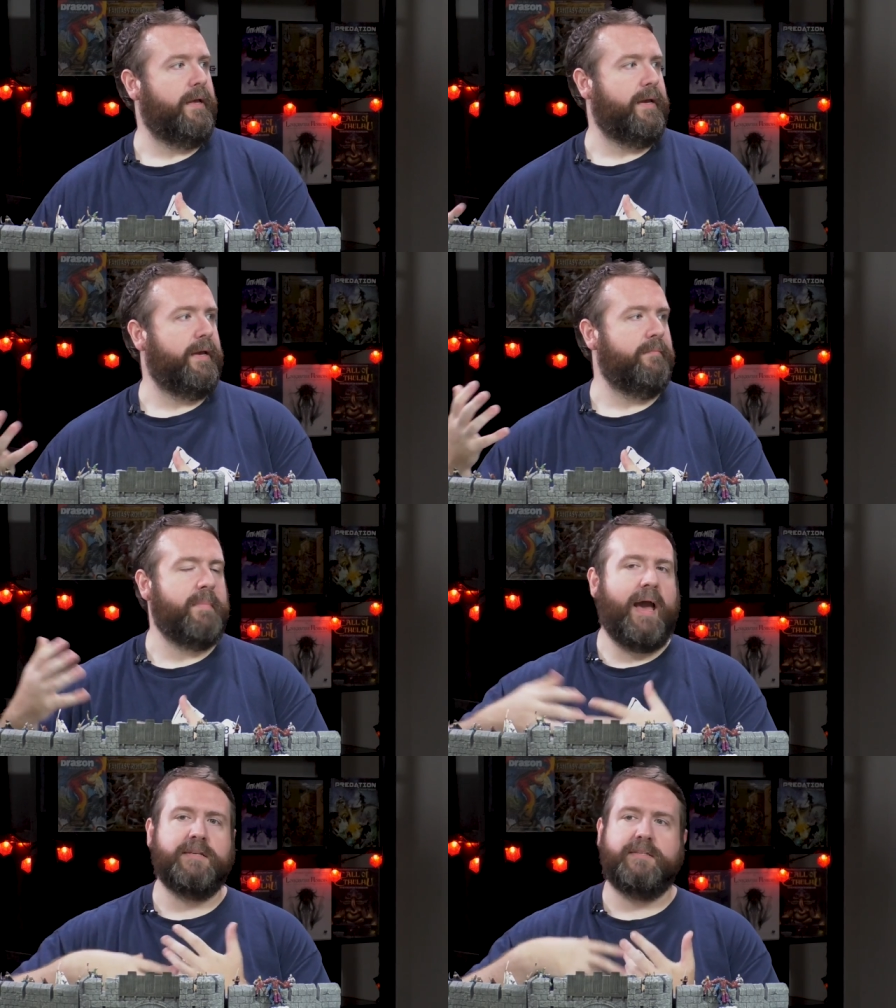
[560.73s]
Like yeah. it,
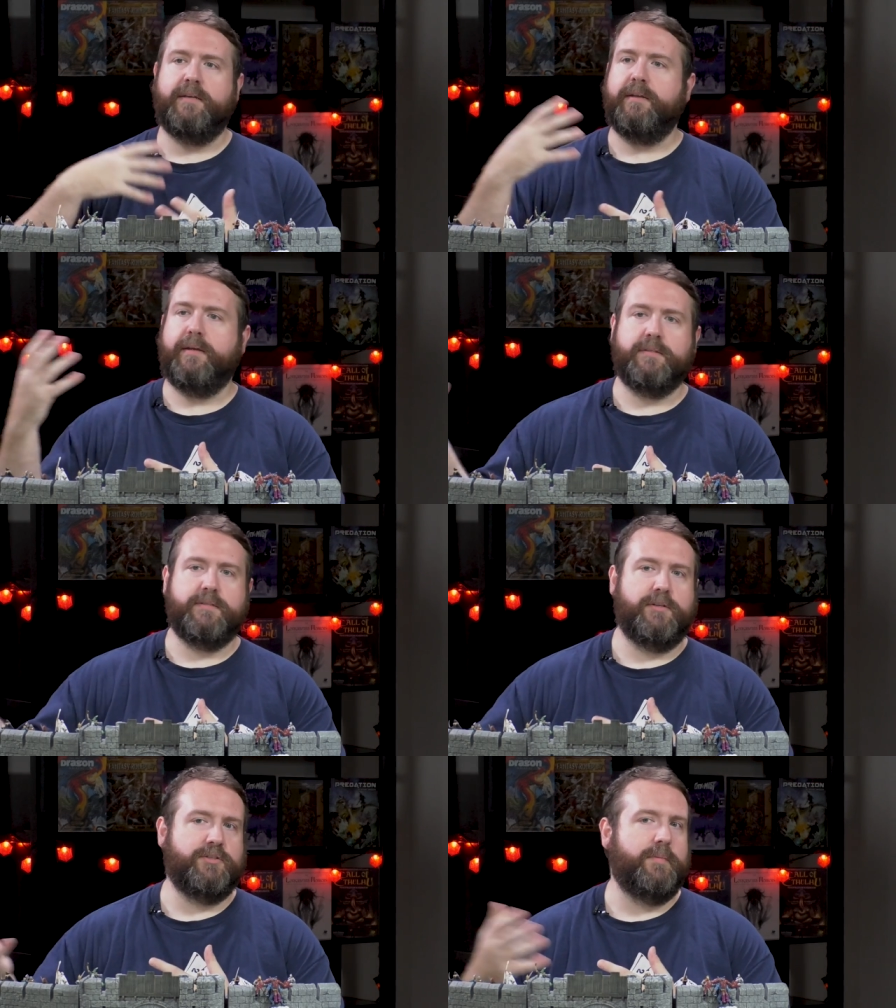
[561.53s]
acid
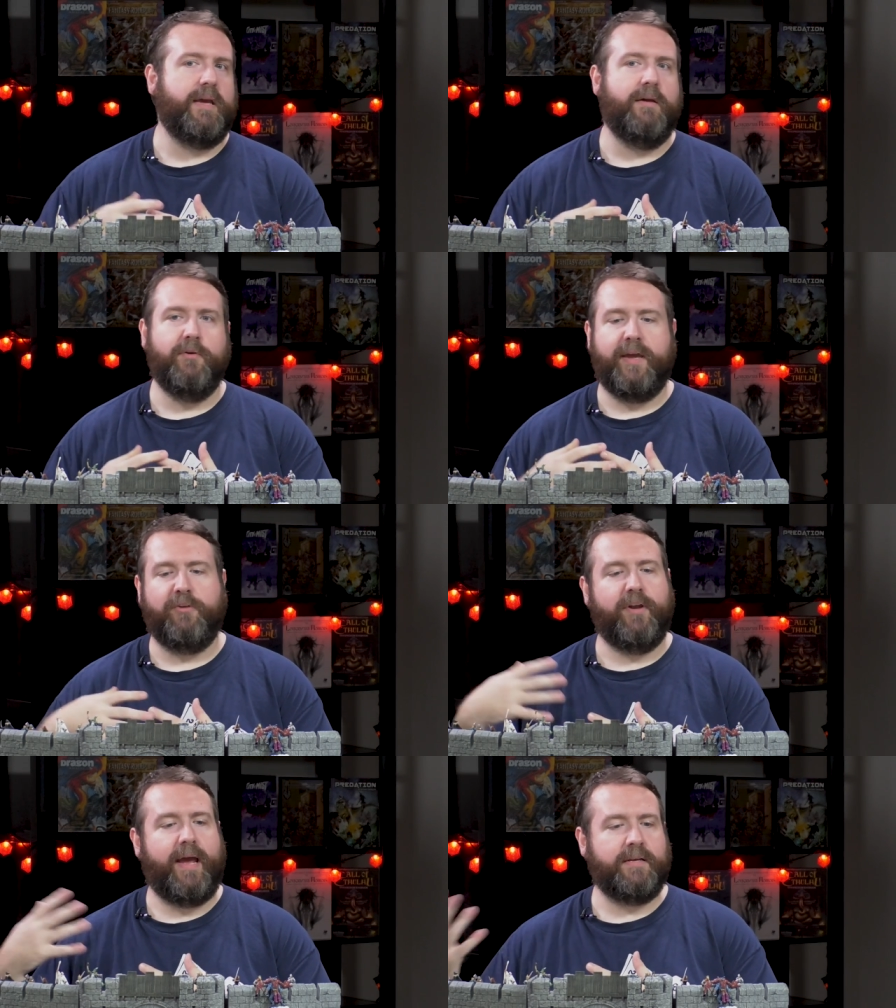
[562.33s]
is, there's going to be
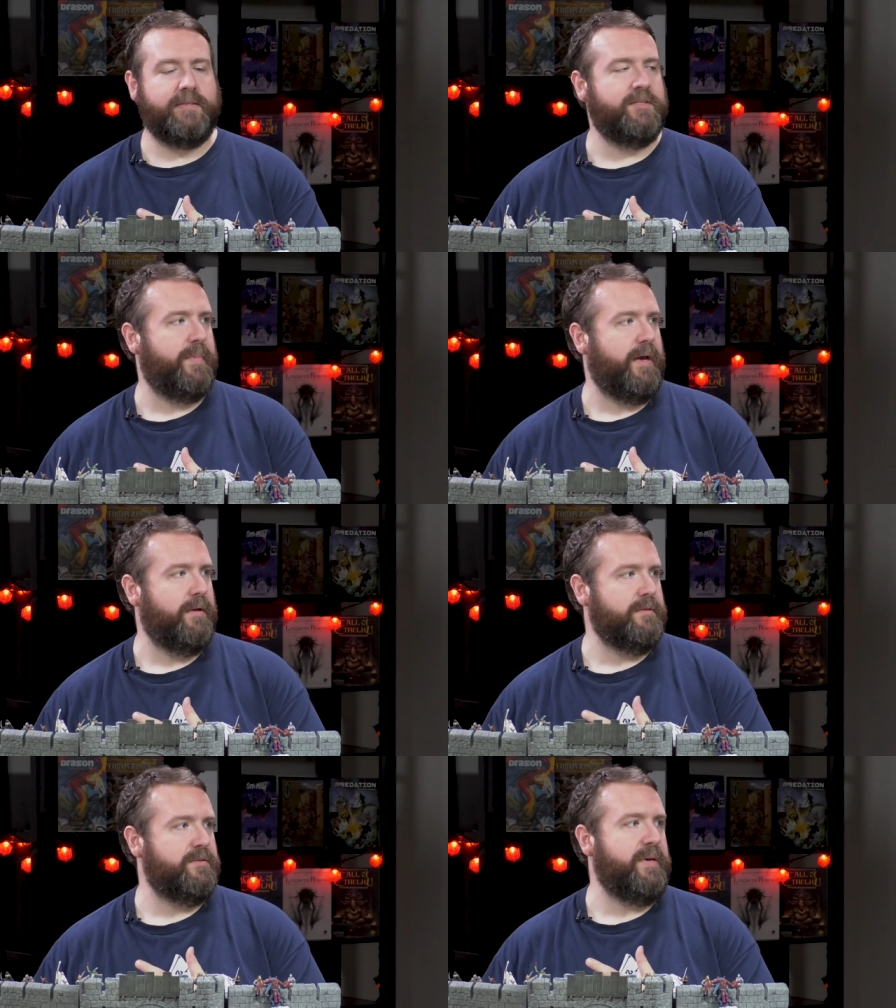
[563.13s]
evocation acid
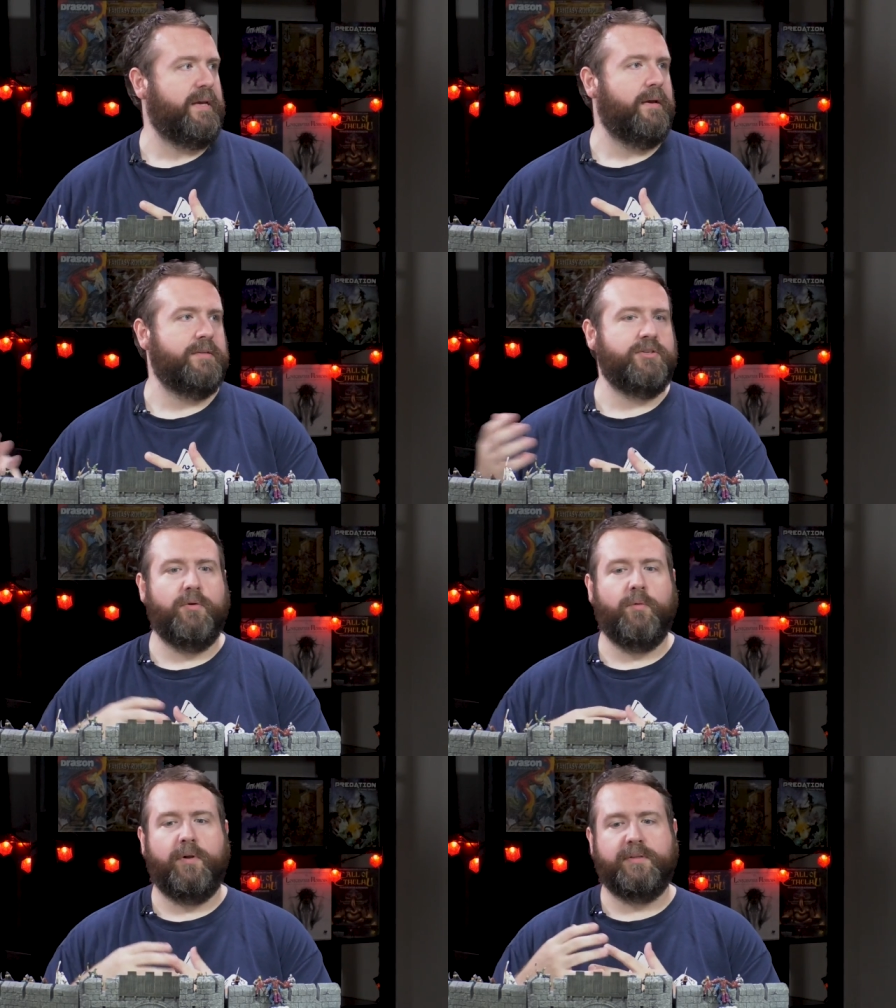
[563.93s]
spells because you
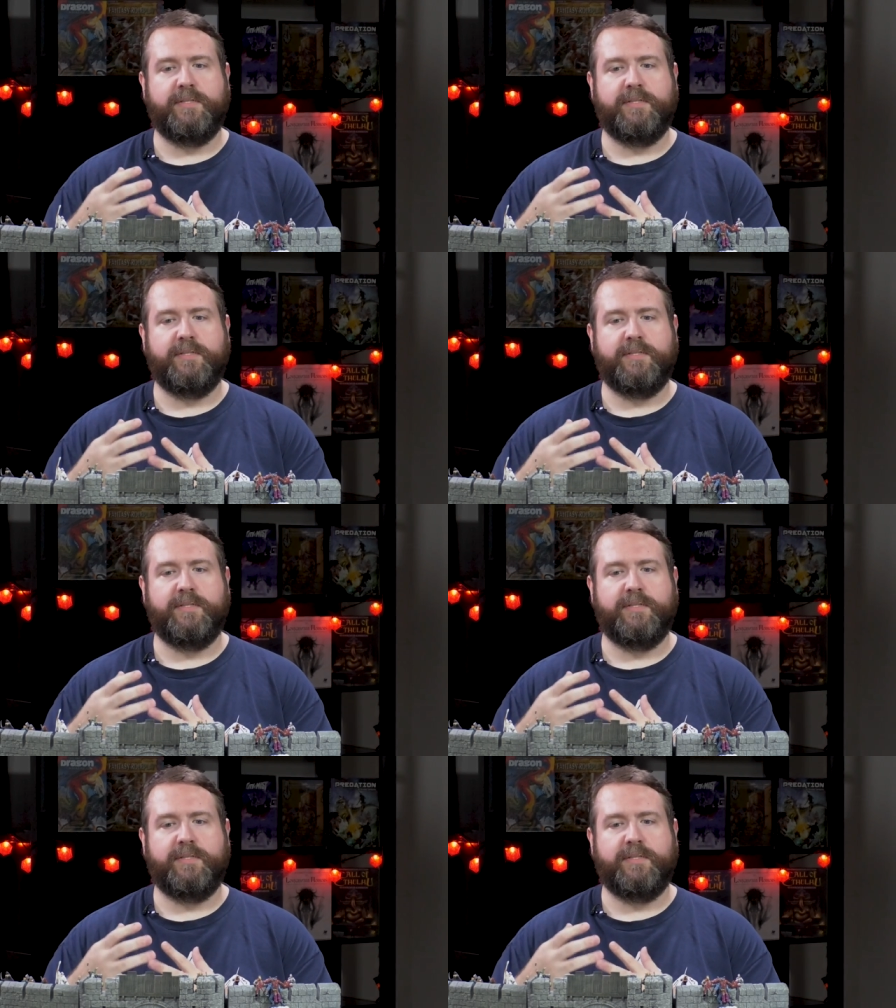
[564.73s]
don't want to